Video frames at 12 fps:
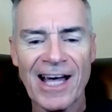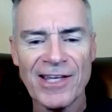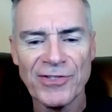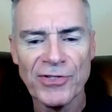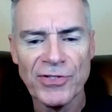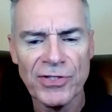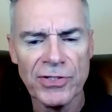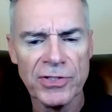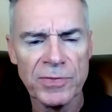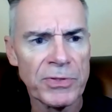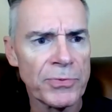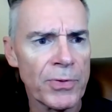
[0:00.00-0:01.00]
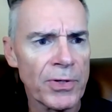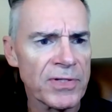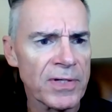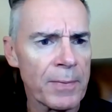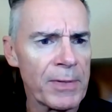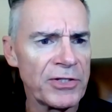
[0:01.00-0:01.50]
Guys, this is Mister
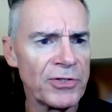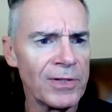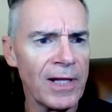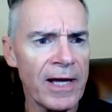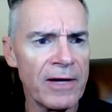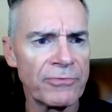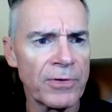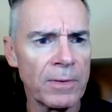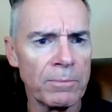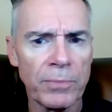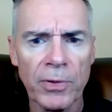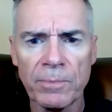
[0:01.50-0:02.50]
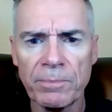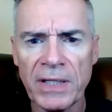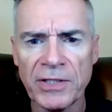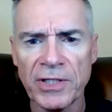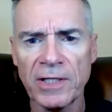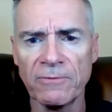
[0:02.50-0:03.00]
Oxy coming at you live from Palm
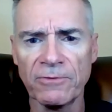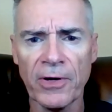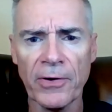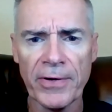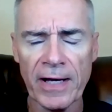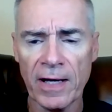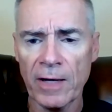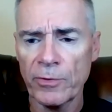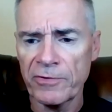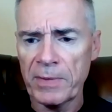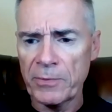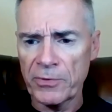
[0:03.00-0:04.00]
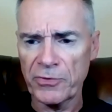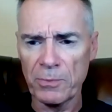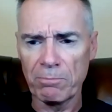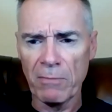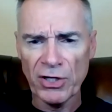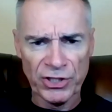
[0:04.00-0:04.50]
Beach in Florida. I would have been with
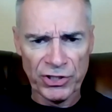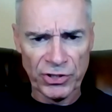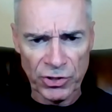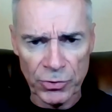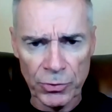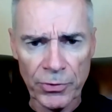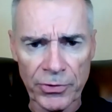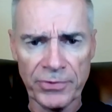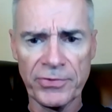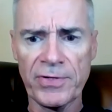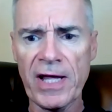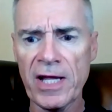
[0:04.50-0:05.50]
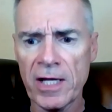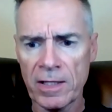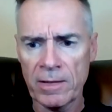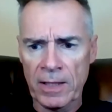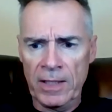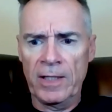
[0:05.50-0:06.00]
you much sooner today.